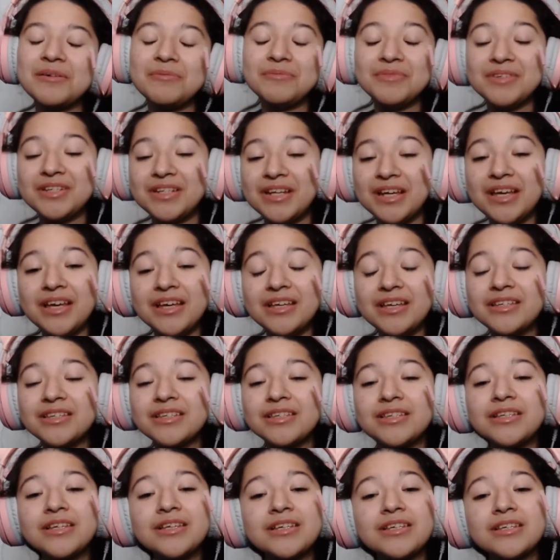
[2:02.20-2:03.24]
Come
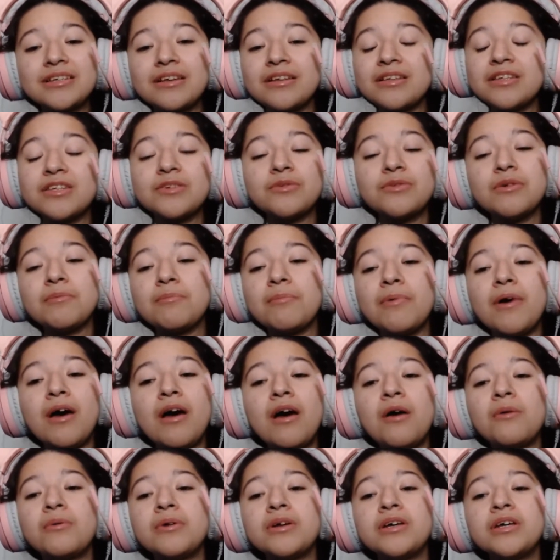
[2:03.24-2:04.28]
taste the sun-sweet
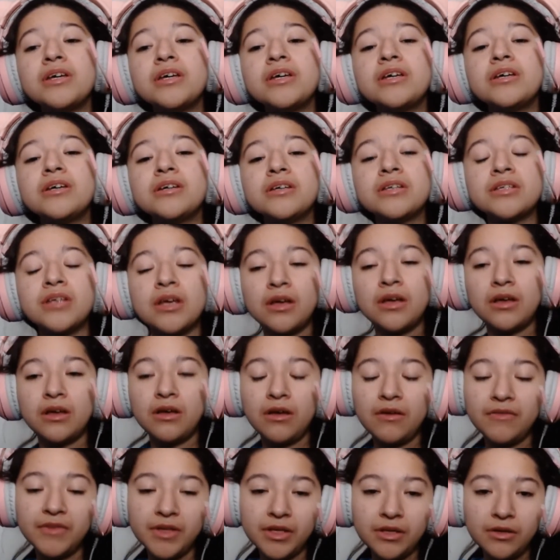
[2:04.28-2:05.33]
berries
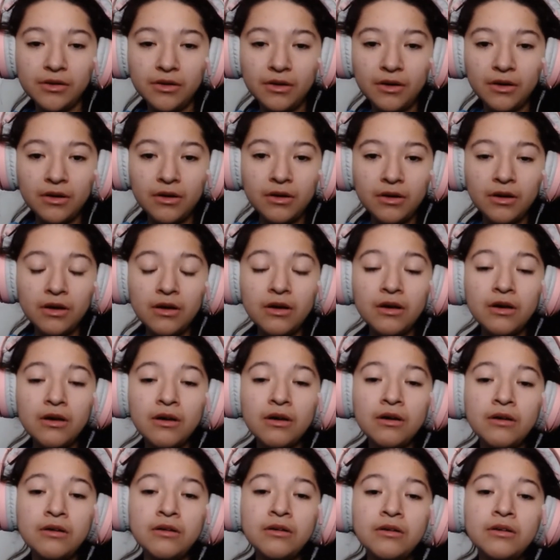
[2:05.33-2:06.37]
of the
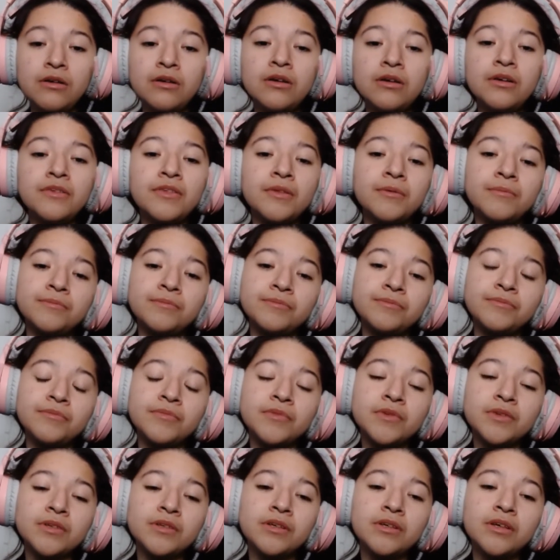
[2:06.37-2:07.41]
earth.
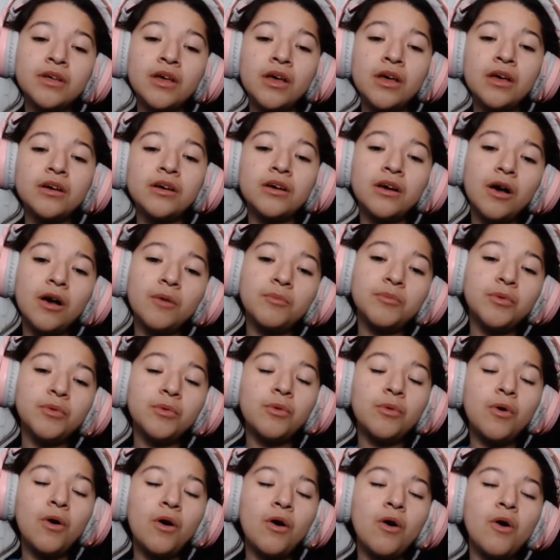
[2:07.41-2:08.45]
Come
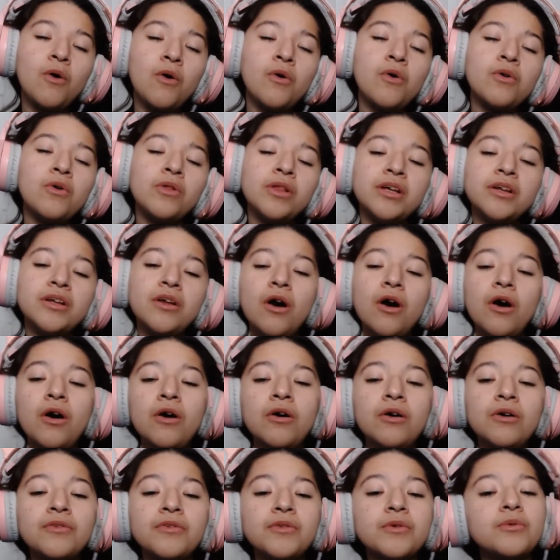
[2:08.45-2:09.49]
roll in
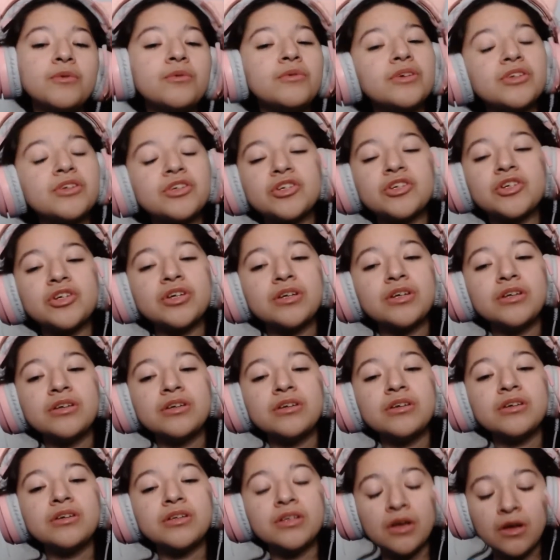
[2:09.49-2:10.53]
all the
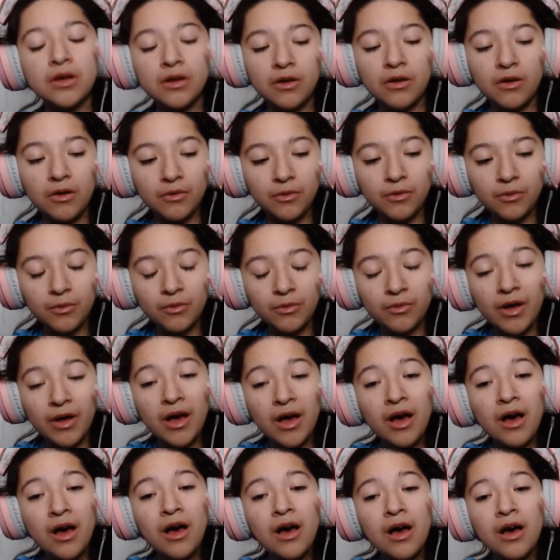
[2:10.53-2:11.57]
riches all
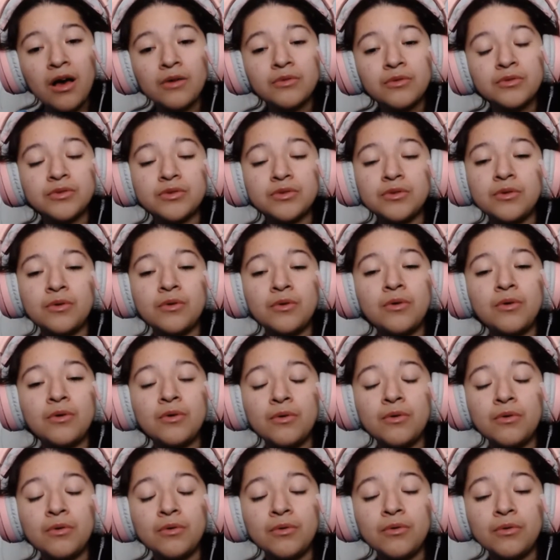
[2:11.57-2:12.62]
around
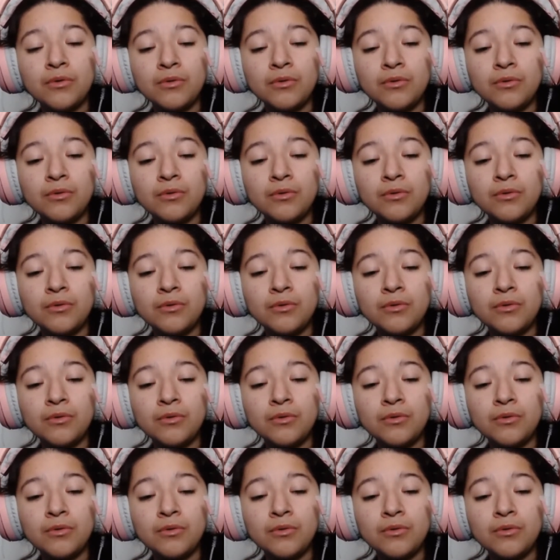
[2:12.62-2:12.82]
you.